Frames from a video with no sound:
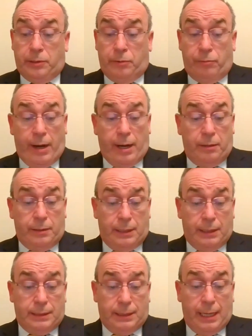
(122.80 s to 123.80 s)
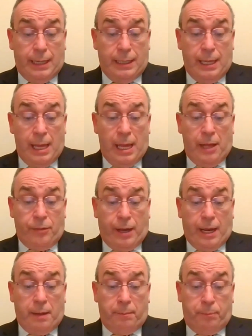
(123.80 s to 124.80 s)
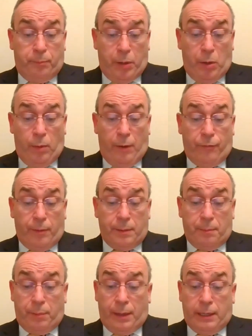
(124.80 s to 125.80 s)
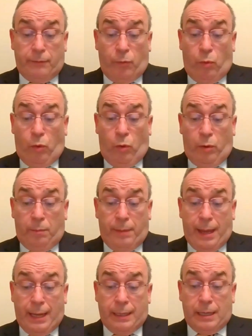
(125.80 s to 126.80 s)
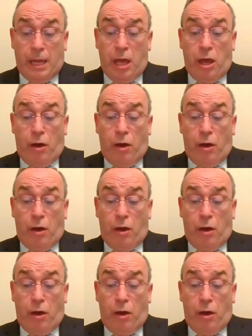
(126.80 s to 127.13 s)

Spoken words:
you to record this day that I am pure from the blood of all men,